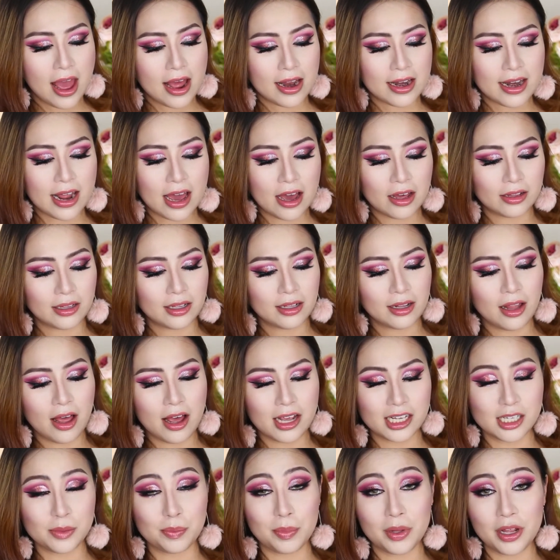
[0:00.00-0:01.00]
Now the
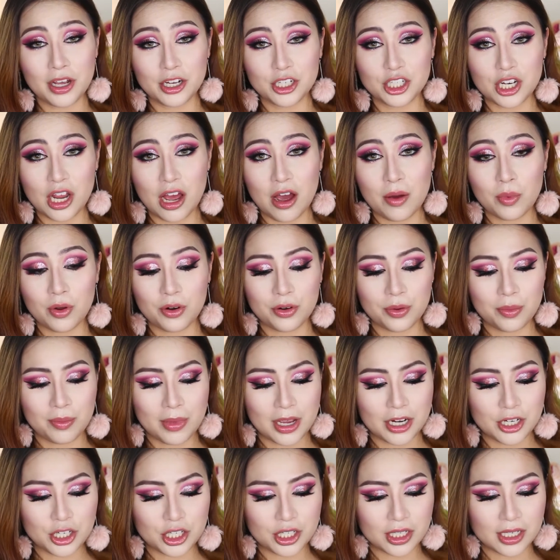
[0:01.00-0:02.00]
last blush I want to
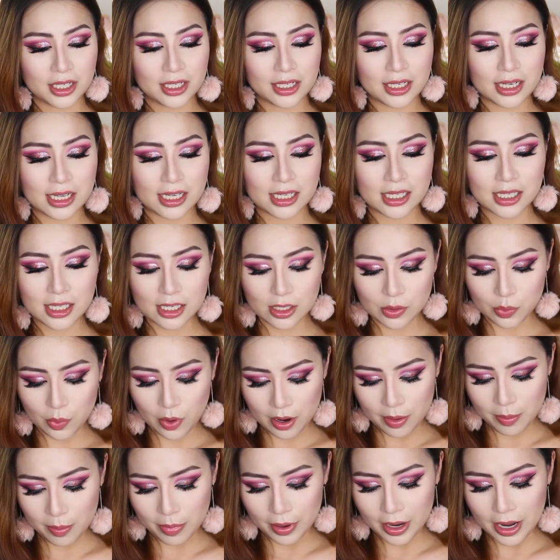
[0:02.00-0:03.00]
mention is this
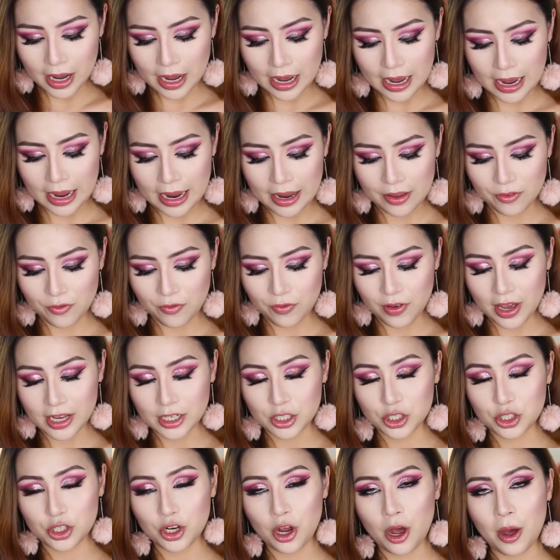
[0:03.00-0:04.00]
one by Face
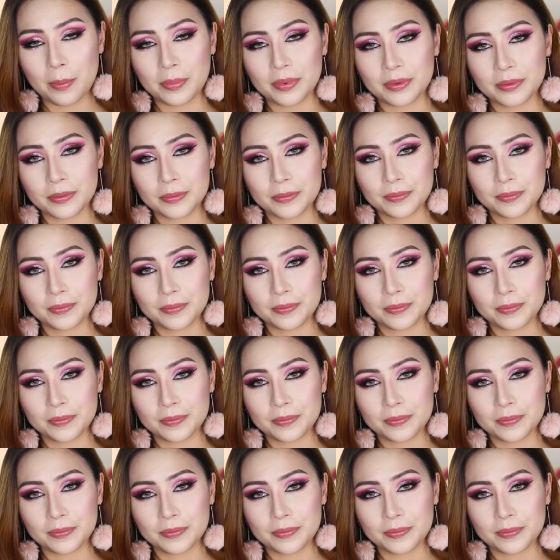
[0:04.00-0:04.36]
Shop.